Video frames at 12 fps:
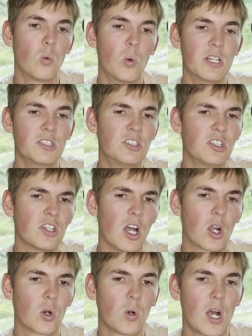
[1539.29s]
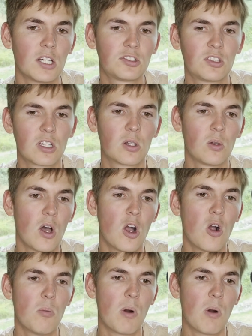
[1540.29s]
Witnesses across the globe,